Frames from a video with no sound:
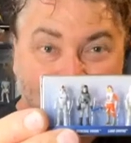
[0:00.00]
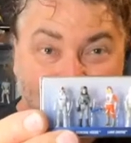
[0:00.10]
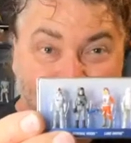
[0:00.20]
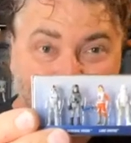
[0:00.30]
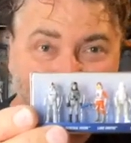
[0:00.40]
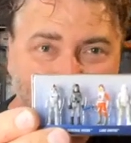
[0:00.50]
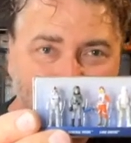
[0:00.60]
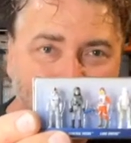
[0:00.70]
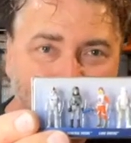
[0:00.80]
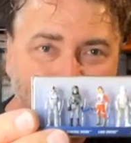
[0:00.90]

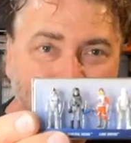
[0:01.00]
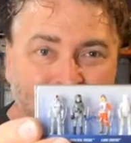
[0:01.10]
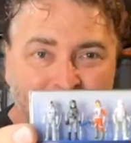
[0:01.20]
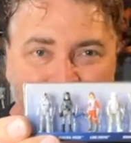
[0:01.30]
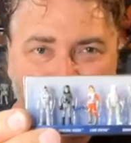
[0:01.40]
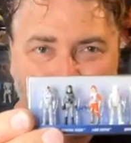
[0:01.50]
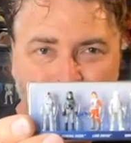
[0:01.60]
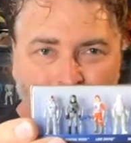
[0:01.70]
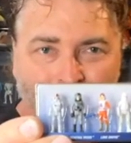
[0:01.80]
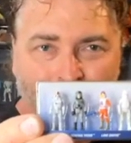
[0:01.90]
commander, couple
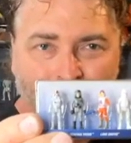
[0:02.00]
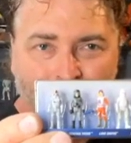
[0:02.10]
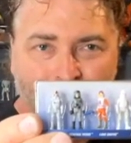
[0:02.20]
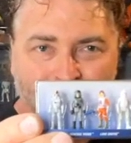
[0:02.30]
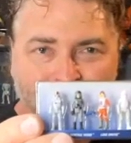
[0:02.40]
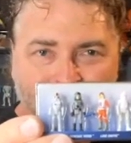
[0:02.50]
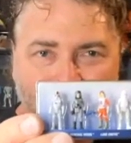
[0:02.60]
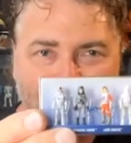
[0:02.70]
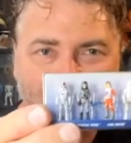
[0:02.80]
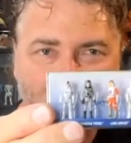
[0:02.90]
of
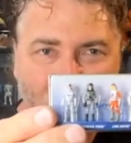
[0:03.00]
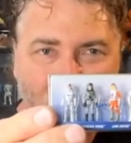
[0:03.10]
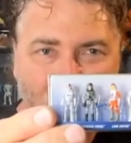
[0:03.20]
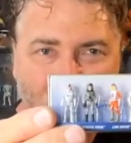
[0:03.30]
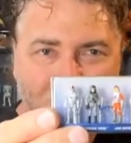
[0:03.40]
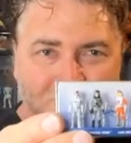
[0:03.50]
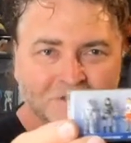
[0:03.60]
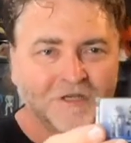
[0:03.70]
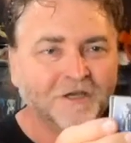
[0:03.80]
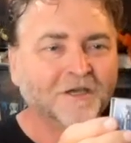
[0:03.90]
snowtroopers,
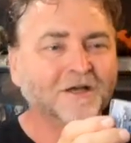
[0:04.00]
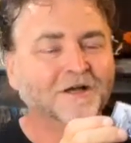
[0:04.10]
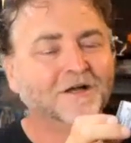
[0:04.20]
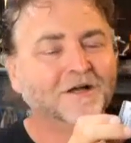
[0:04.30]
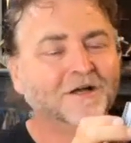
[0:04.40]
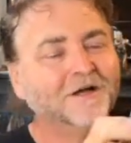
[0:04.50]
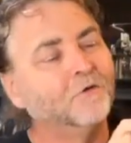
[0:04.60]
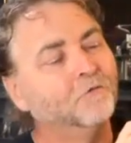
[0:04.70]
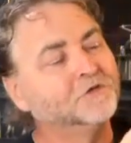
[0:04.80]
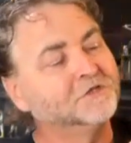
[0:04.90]

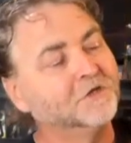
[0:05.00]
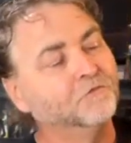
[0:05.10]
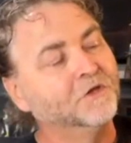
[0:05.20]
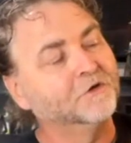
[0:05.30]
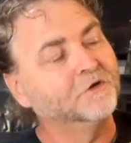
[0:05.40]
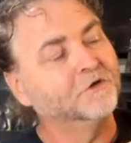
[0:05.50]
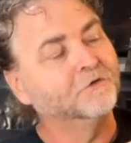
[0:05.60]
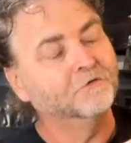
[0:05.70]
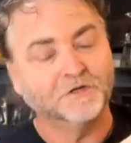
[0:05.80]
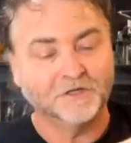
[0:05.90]
which is really cool
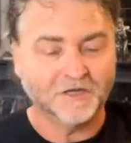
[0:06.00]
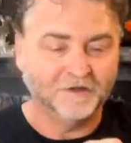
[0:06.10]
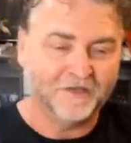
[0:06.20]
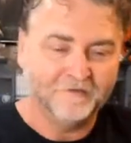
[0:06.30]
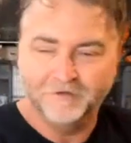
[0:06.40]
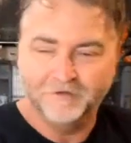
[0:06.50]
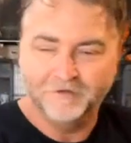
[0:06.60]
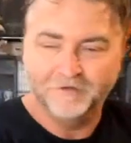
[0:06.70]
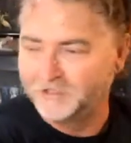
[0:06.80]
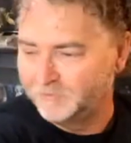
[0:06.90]
to kind of have on
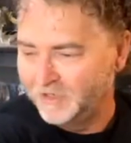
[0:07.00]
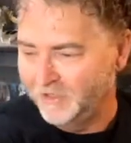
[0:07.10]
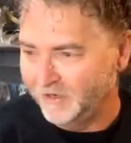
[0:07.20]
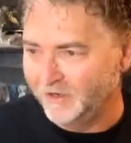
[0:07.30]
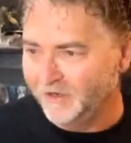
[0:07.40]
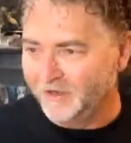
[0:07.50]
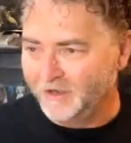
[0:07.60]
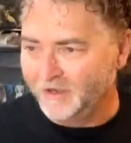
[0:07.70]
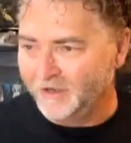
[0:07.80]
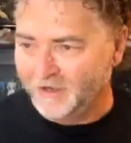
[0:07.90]
display there.
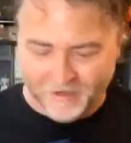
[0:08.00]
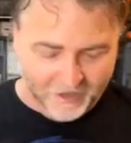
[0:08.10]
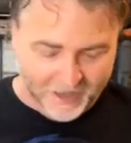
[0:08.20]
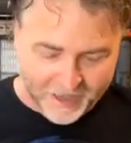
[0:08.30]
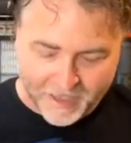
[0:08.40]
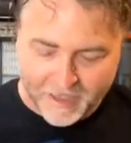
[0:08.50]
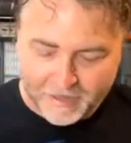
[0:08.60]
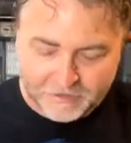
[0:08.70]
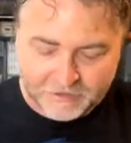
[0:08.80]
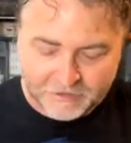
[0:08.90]

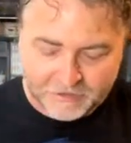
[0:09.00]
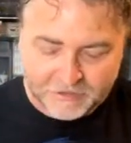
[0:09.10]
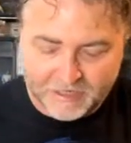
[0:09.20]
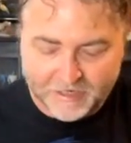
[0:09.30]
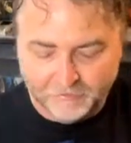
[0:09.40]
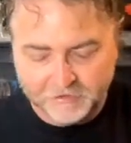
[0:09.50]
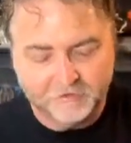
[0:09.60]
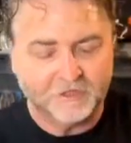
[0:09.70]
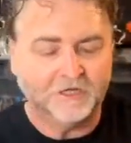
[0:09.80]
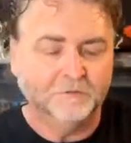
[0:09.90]
And it also
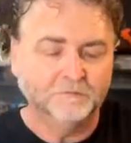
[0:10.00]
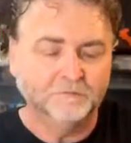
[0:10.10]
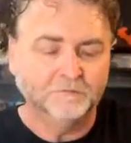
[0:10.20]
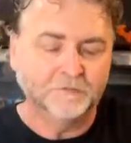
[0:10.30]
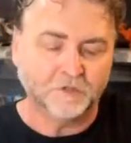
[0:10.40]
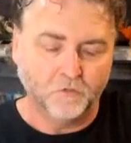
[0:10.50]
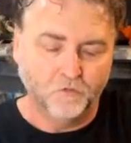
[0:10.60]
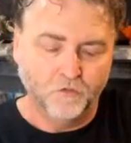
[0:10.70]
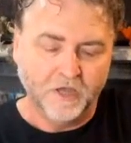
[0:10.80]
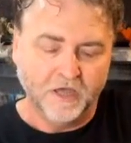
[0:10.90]
comes
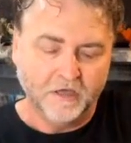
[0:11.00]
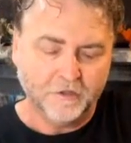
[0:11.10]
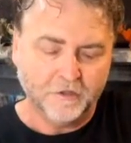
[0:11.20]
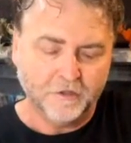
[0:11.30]
with